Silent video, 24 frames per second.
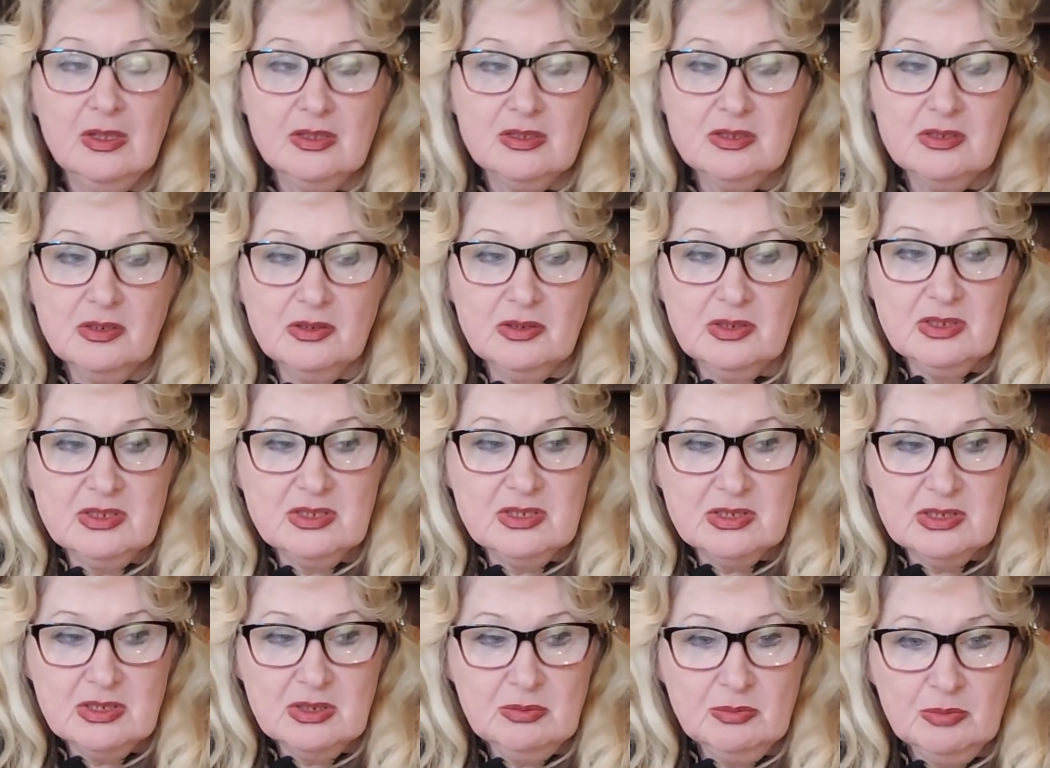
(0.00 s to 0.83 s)
so
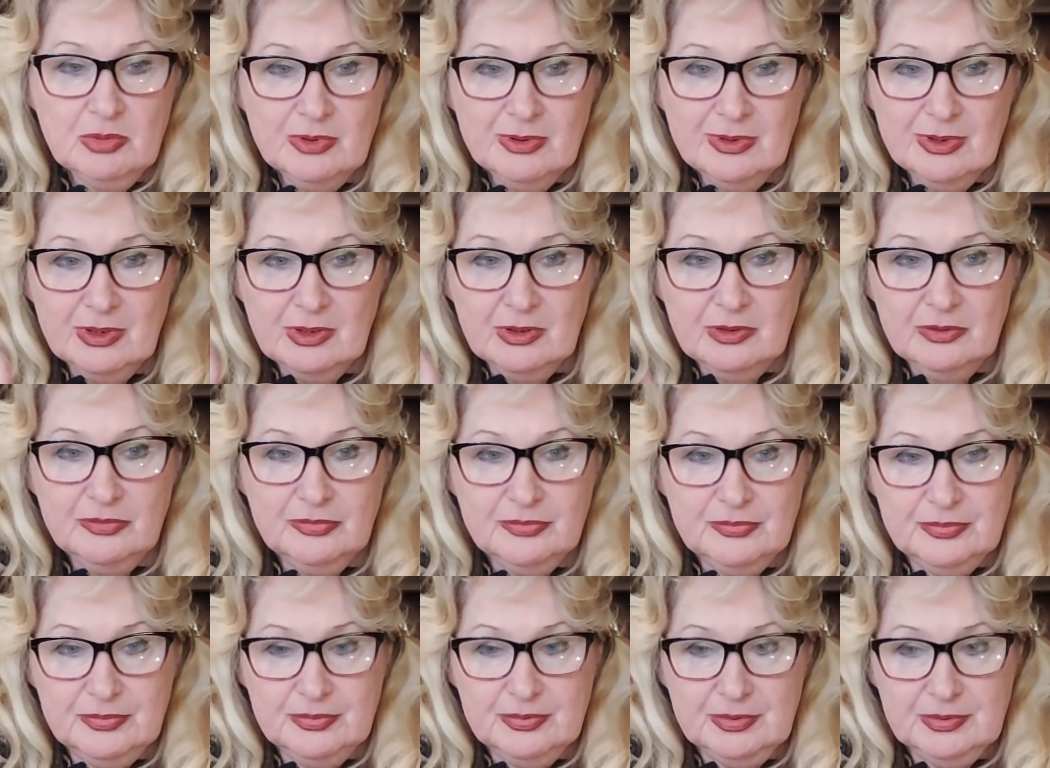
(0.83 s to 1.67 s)
it's symbol
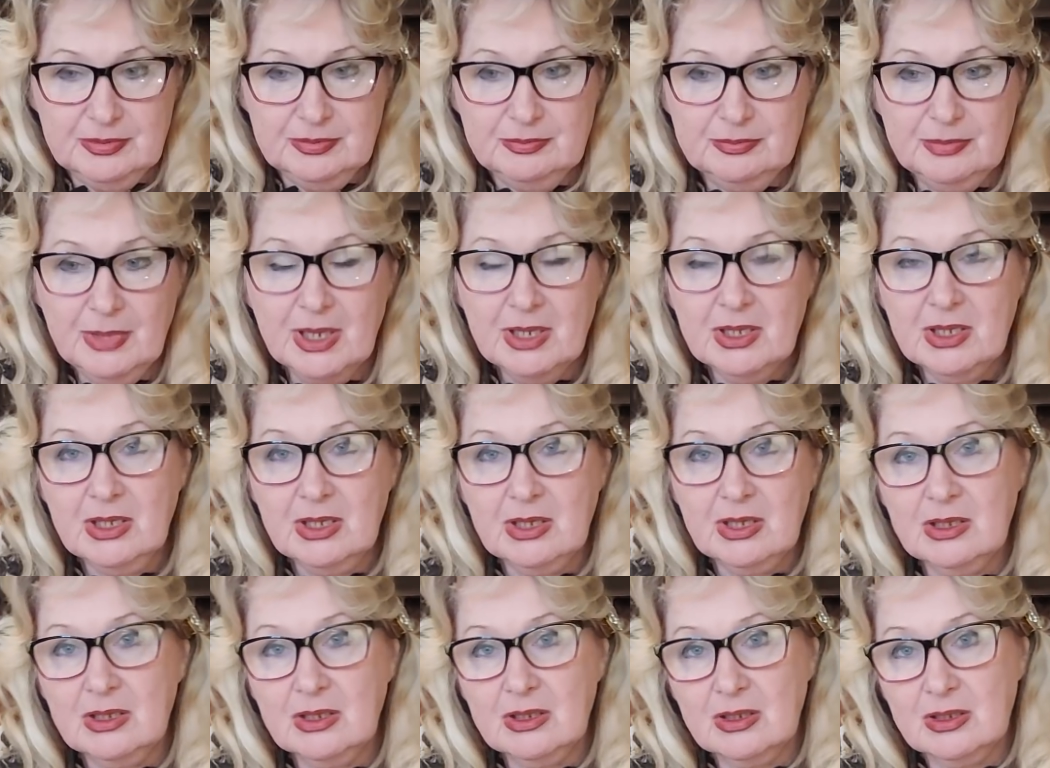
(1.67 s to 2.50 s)
of
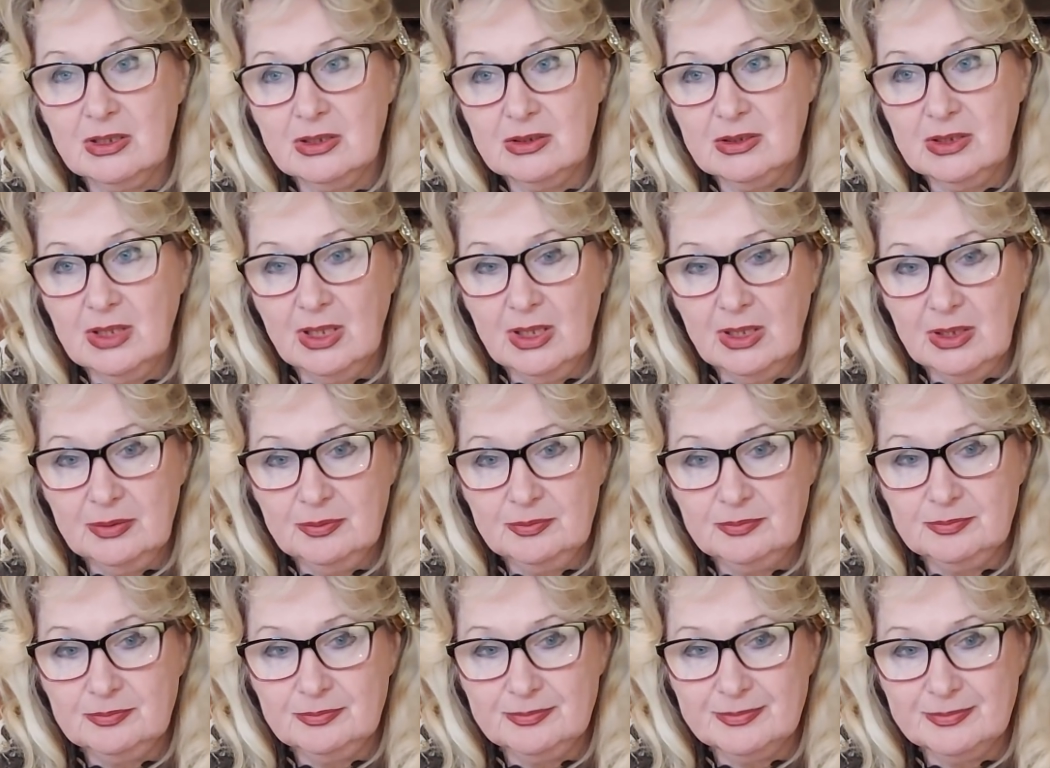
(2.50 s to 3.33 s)
making the
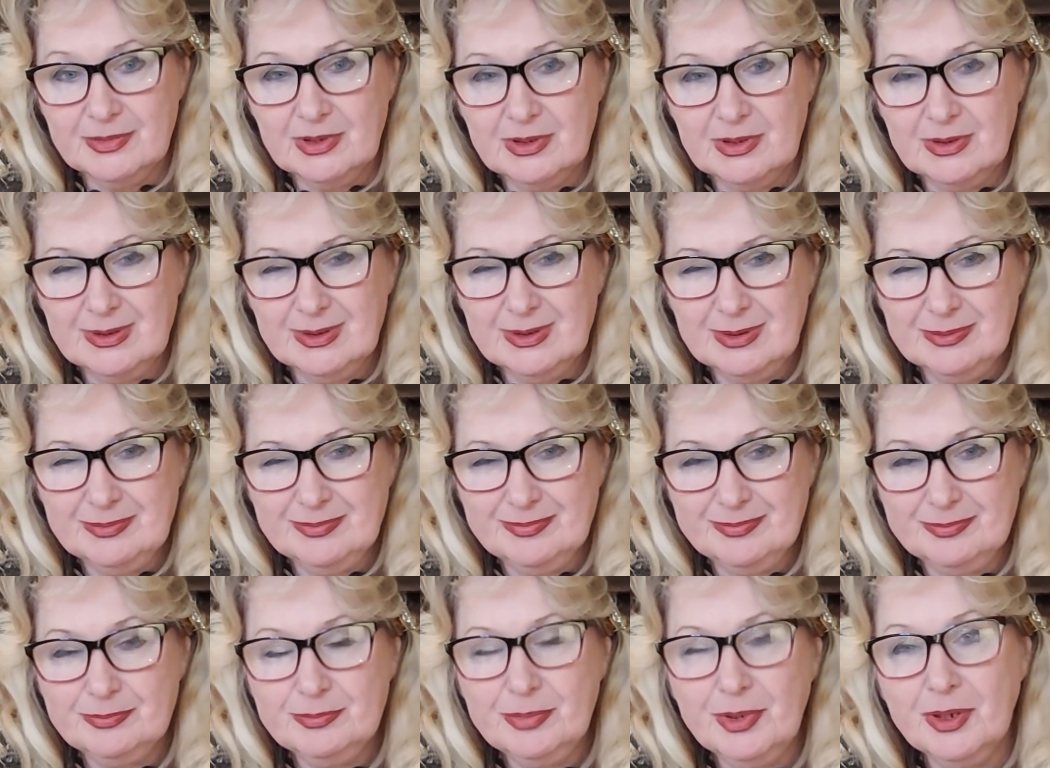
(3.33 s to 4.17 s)

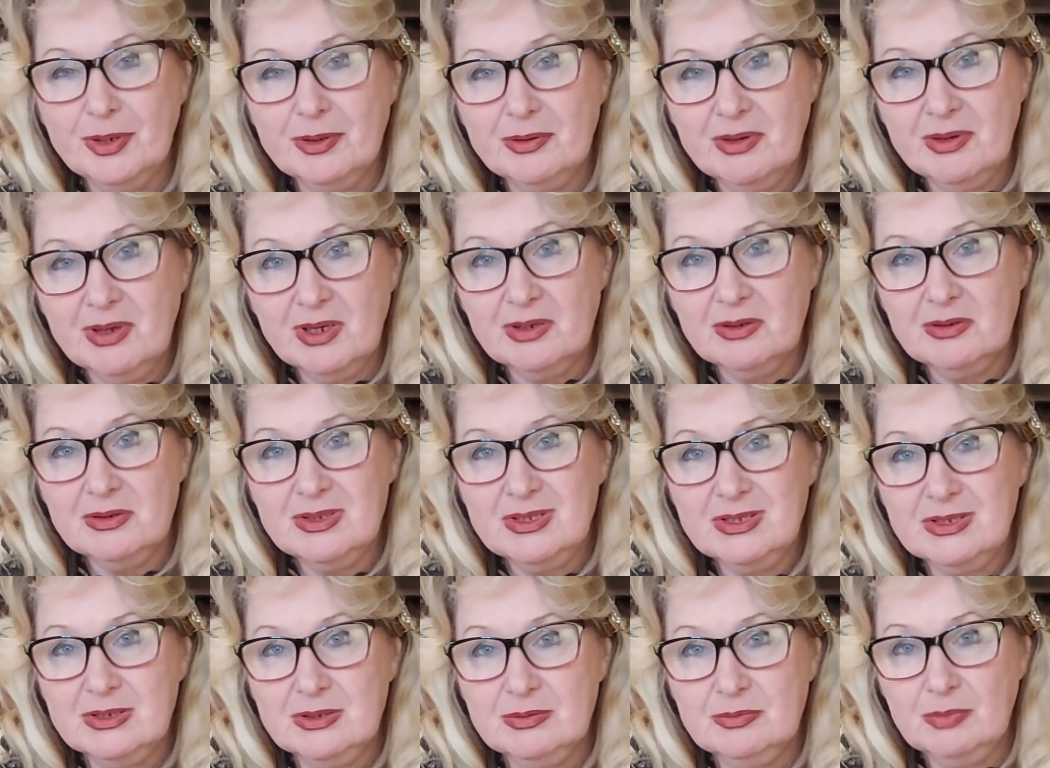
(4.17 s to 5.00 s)

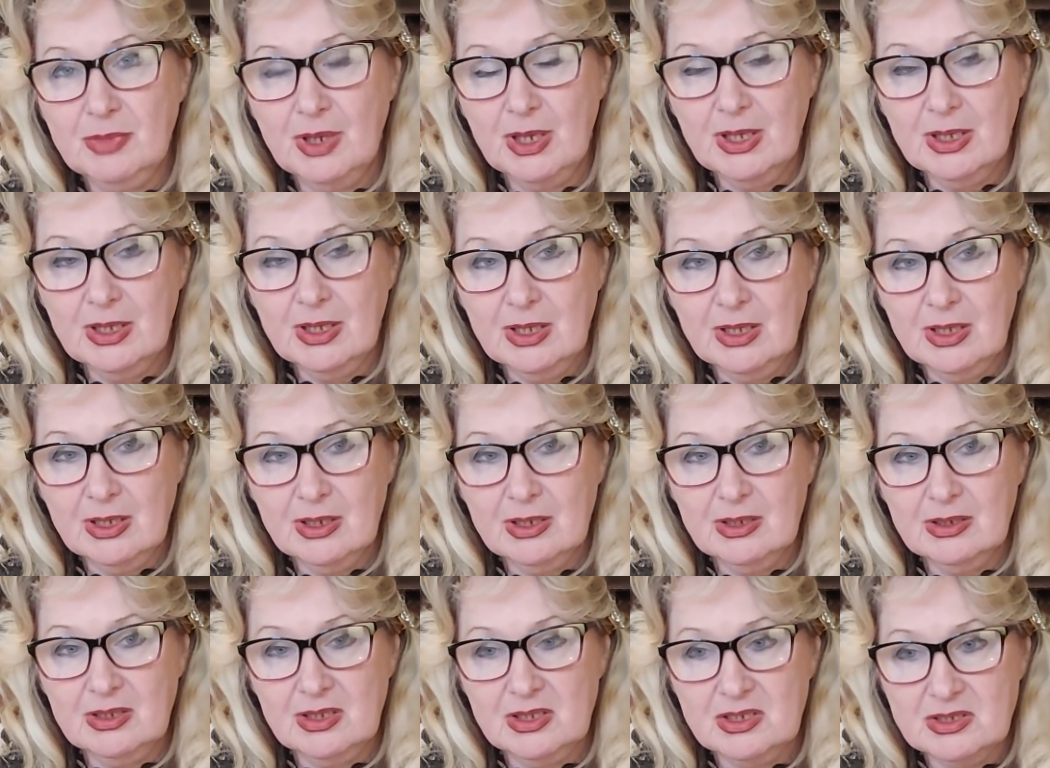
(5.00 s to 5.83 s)
barriers, making
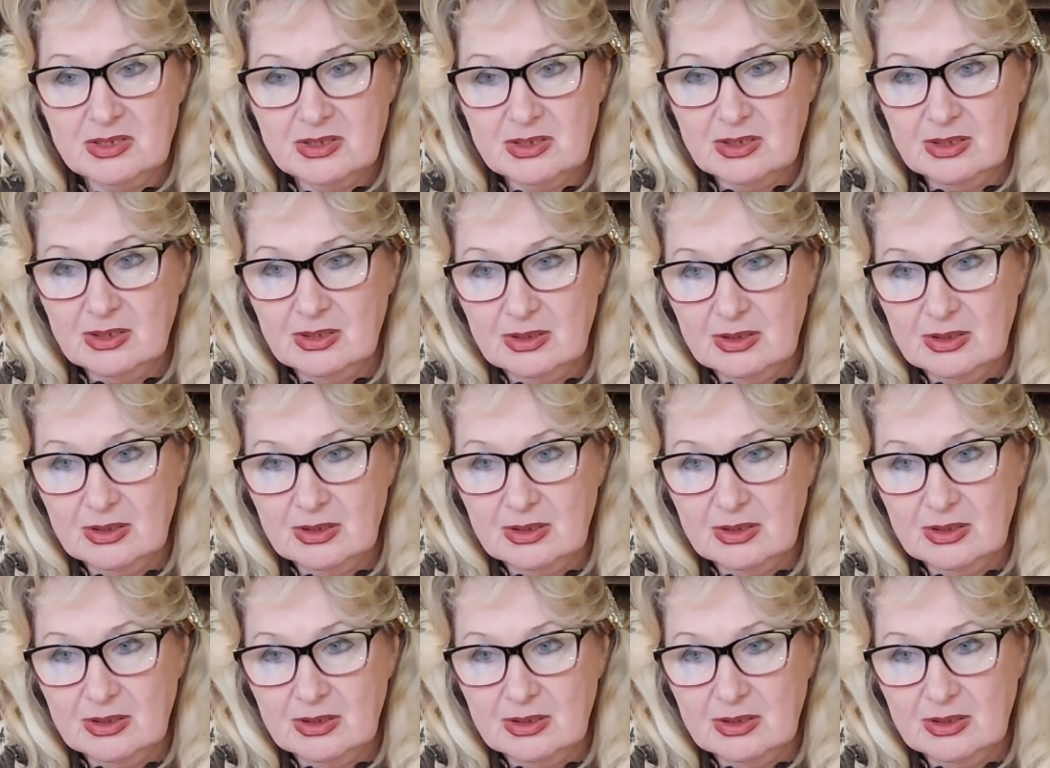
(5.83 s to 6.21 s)
this